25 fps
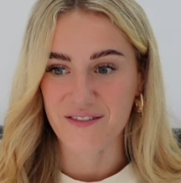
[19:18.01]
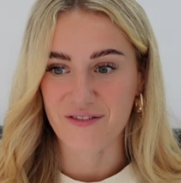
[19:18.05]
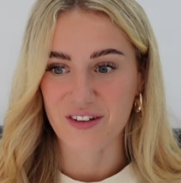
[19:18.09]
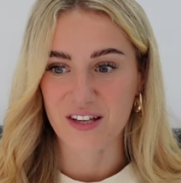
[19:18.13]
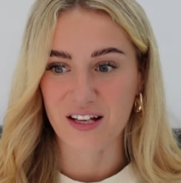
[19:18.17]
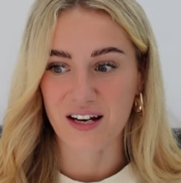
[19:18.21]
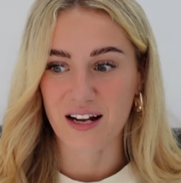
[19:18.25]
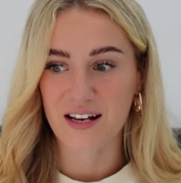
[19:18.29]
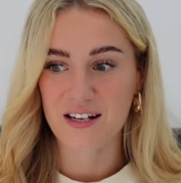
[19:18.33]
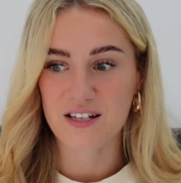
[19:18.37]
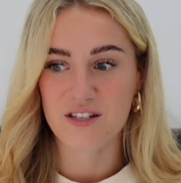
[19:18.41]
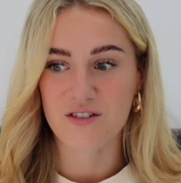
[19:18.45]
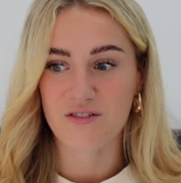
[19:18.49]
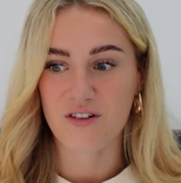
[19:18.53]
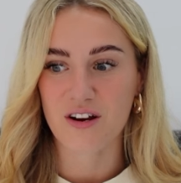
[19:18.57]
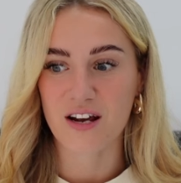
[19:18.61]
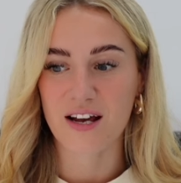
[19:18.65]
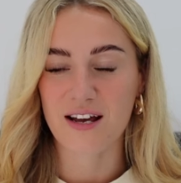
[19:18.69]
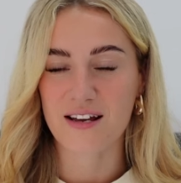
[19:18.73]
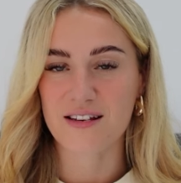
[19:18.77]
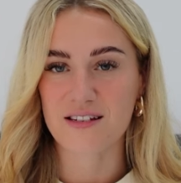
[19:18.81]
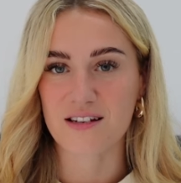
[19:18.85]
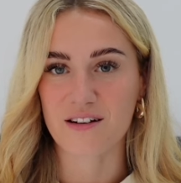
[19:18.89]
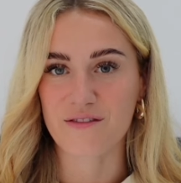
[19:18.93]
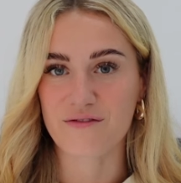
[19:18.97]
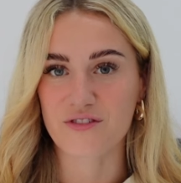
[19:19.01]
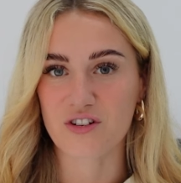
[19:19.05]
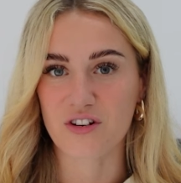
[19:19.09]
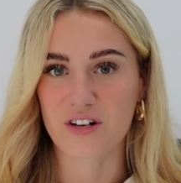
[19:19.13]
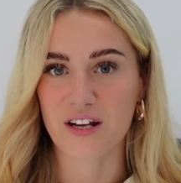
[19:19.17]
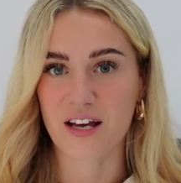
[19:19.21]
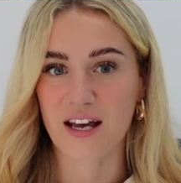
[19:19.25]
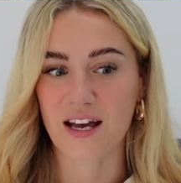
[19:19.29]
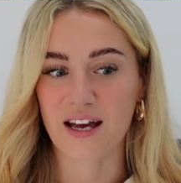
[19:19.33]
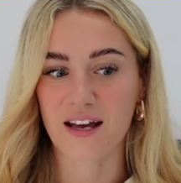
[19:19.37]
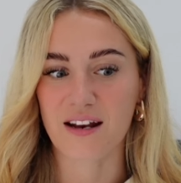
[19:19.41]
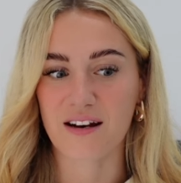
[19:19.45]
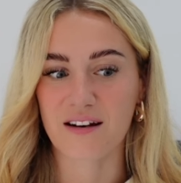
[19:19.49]
For the last three years, I've done
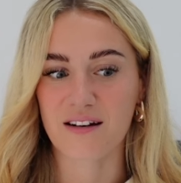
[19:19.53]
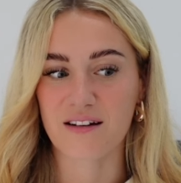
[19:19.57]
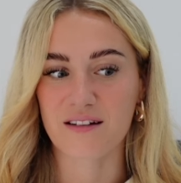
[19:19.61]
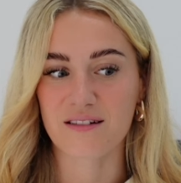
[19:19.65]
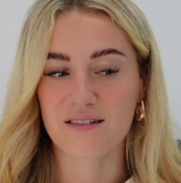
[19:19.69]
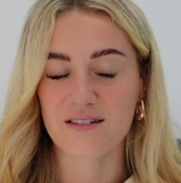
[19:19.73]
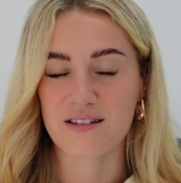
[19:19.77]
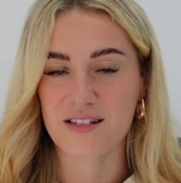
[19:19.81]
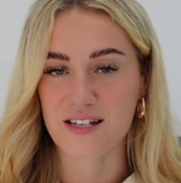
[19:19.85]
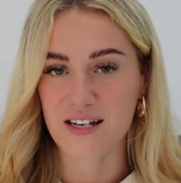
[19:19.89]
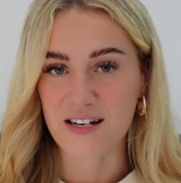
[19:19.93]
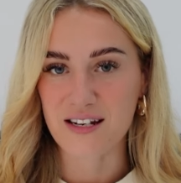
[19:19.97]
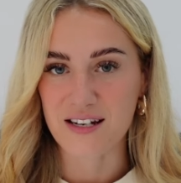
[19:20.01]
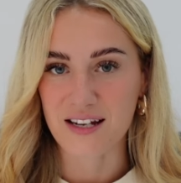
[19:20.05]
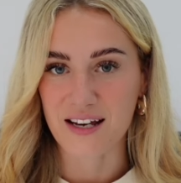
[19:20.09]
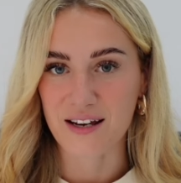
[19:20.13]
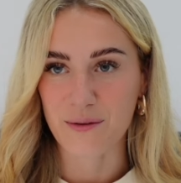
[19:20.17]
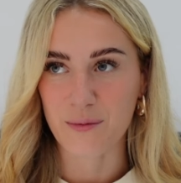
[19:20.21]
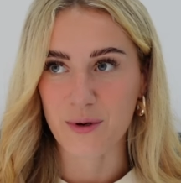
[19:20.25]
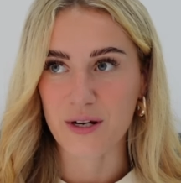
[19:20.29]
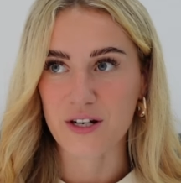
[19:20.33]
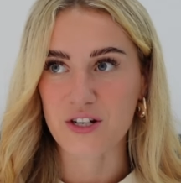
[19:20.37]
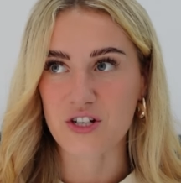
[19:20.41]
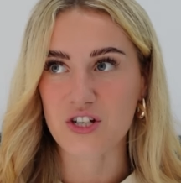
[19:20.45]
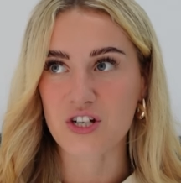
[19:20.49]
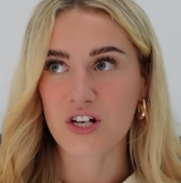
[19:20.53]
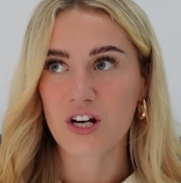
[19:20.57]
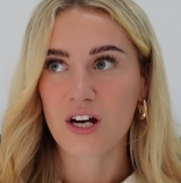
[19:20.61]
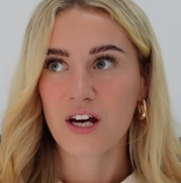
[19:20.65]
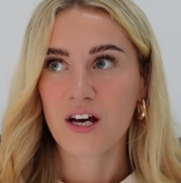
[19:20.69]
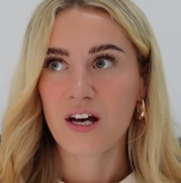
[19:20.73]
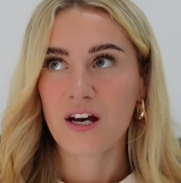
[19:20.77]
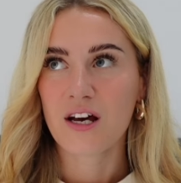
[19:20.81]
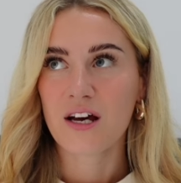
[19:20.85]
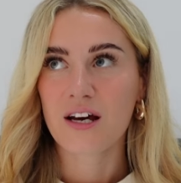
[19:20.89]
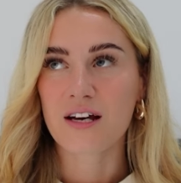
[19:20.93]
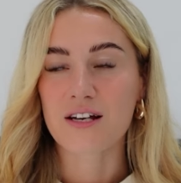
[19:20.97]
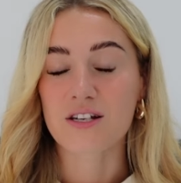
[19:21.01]
it in Sydney, which
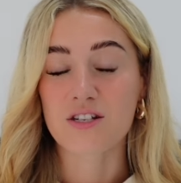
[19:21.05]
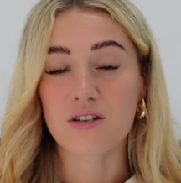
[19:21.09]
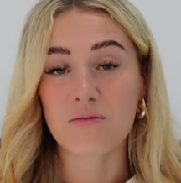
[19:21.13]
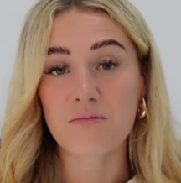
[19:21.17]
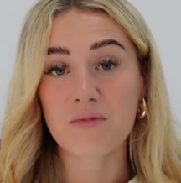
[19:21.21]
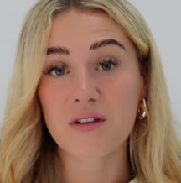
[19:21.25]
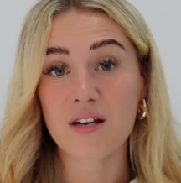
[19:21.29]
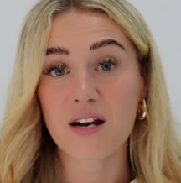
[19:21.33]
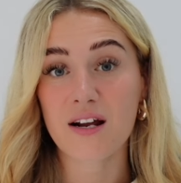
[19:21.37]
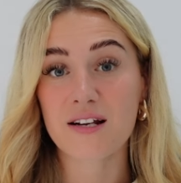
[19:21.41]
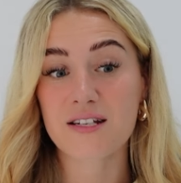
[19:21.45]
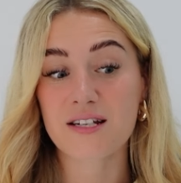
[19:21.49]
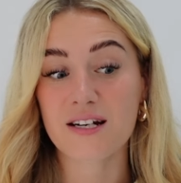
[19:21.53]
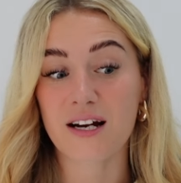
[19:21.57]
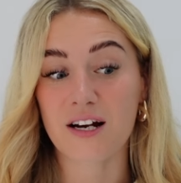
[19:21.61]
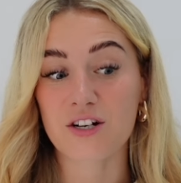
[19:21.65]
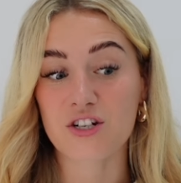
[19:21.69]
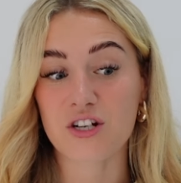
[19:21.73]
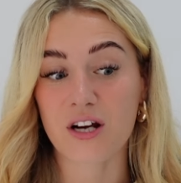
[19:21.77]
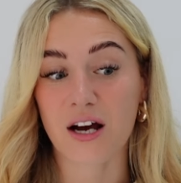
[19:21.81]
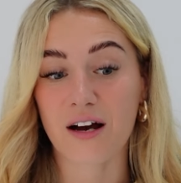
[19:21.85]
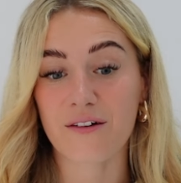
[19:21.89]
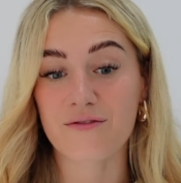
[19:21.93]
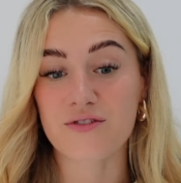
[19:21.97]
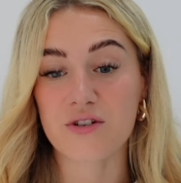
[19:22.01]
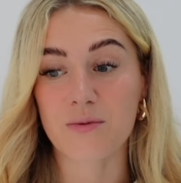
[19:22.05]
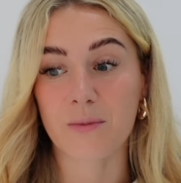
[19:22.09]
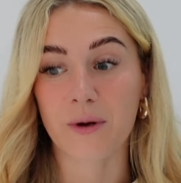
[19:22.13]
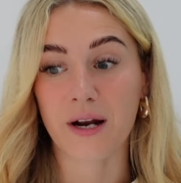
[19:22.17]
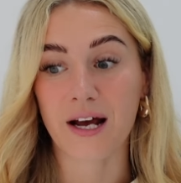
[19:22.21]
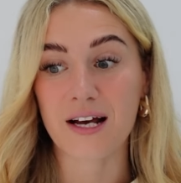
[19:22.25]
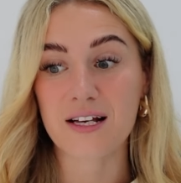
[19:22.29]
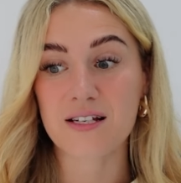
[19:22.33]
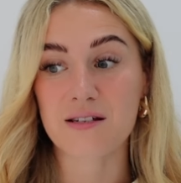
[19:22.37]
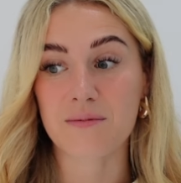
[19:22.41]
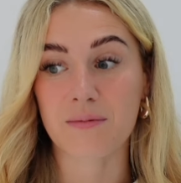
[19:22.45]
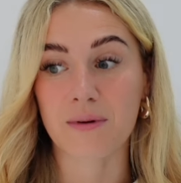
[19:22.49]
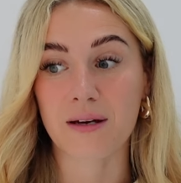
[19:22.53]
is something I did actually have someone
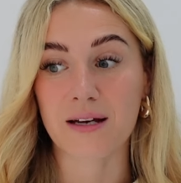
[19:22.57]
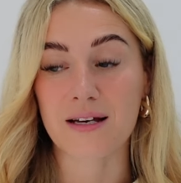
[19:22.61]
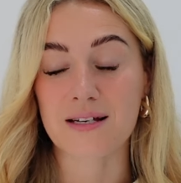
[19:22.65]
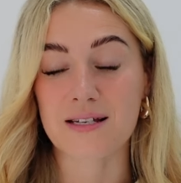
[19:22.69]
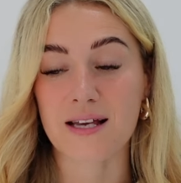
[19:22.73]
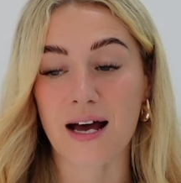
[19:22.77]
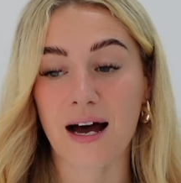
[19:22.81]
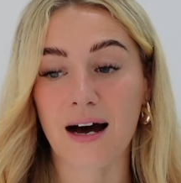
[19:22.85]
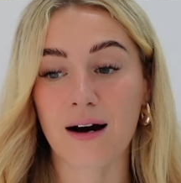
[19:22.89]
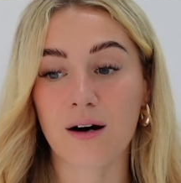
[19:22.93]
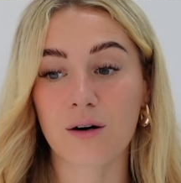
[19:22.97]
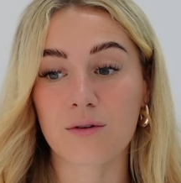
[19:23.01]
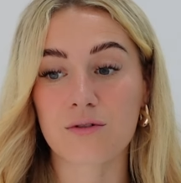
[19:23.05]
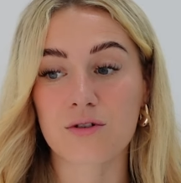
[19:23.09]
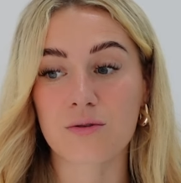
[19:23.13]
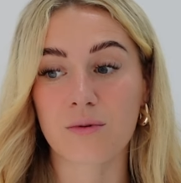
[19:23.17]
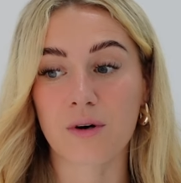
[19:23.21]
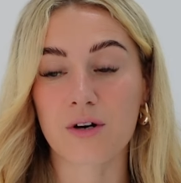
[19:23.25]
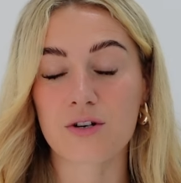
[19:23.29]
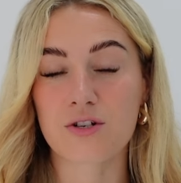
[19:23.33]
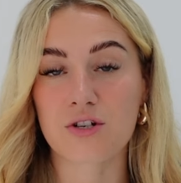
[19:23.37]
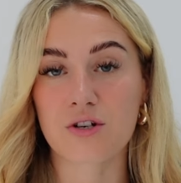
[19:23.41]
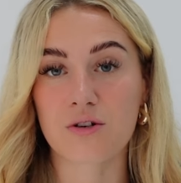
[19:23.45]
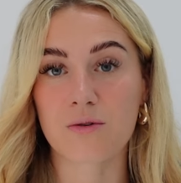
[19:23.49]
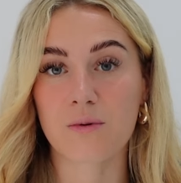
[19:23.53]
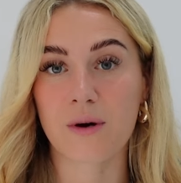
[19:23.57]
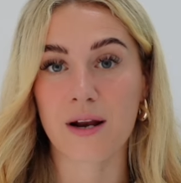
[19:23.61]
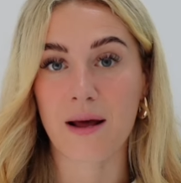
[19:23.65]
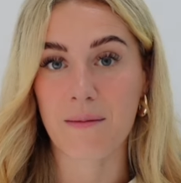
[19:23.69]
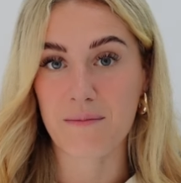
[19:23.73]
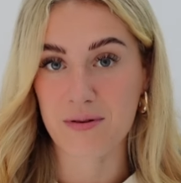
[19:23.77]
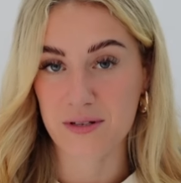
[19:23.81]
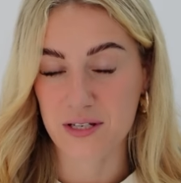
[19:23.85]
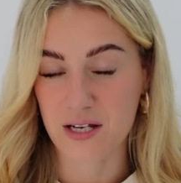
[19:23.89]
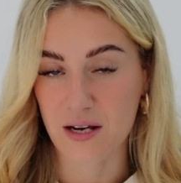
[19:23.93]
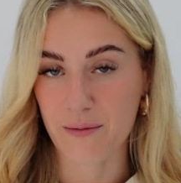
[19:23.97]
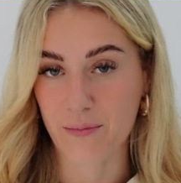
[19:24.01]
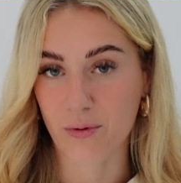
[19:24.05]
ask me, is how do I do an
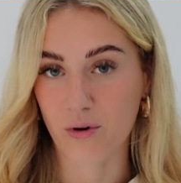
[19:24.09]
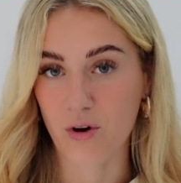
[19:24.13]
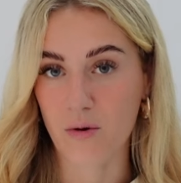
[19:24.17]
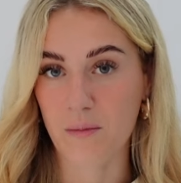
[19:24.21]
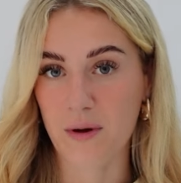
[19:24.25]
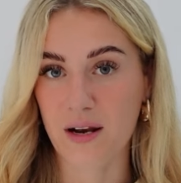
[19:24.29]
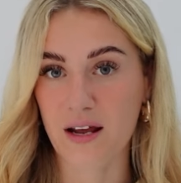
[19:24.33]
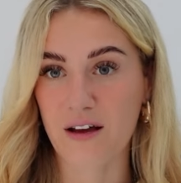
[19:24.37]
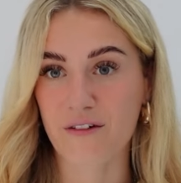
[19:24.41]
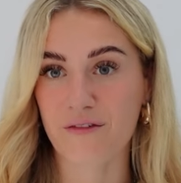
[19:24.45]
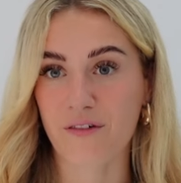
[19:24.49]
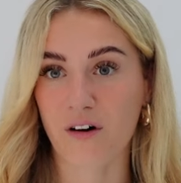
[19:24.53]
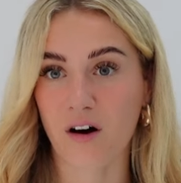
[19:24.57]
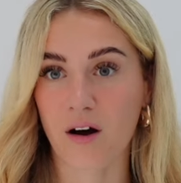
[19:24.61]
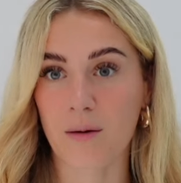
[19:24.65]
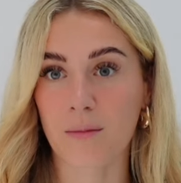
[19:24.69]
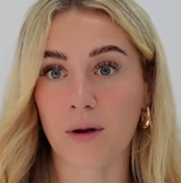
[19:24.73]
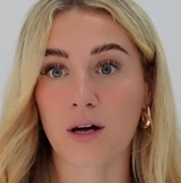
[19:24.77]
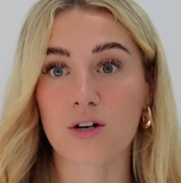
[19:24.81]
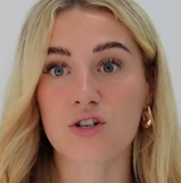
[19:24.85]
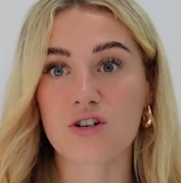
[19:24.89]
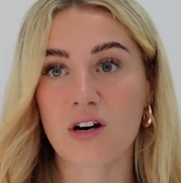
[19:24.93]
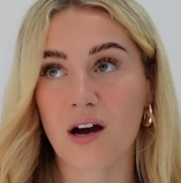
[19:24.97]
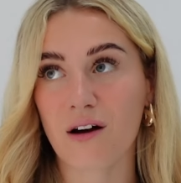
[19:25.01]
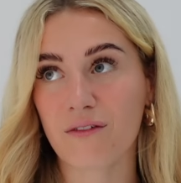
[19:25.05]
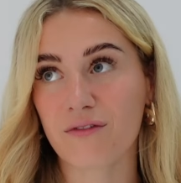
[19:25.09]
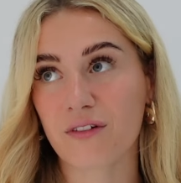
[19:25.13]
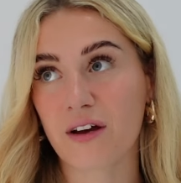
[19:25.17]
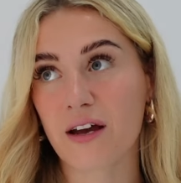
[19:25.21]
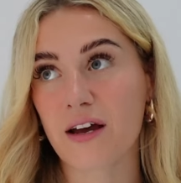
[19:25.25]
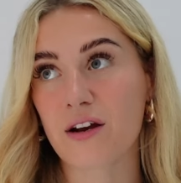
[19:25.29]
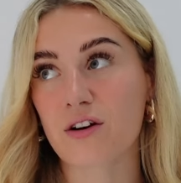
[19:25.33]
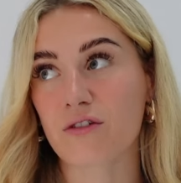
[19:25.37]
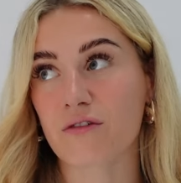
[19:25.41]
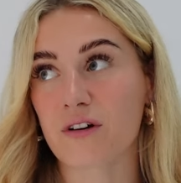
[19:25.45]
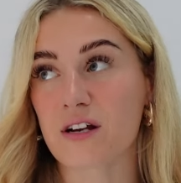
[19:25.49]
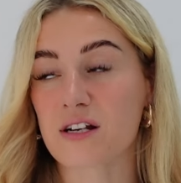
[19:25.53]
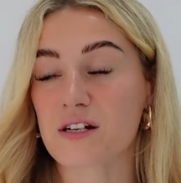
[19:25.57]
embassy appointment if I'm like
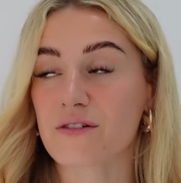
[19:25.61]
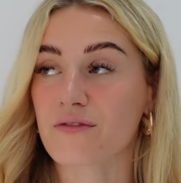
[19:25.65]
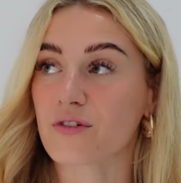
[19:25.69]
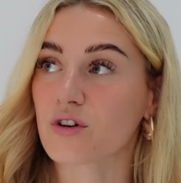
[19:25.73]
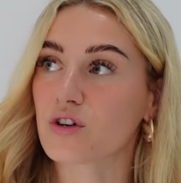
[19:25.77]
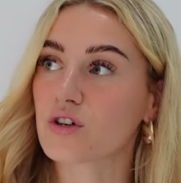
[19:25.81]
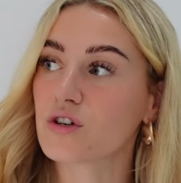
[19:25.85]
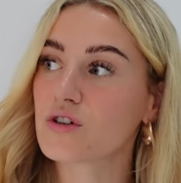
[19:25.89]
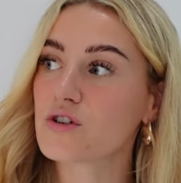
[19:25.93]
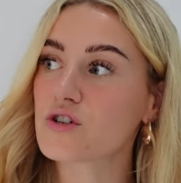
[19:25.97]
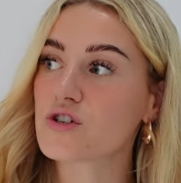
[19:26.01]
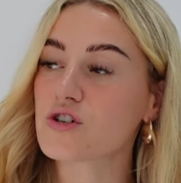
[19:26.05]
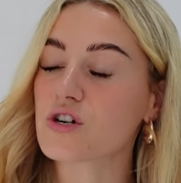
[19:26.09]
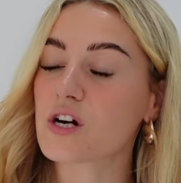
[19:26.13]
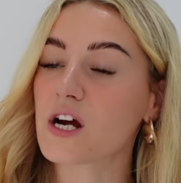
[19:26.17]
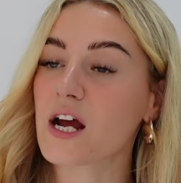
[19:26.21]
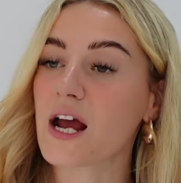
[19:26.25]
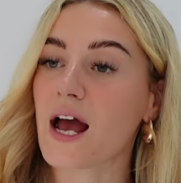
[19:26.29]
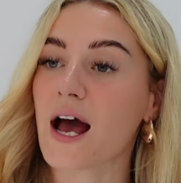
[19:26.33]
traveling or in a different country?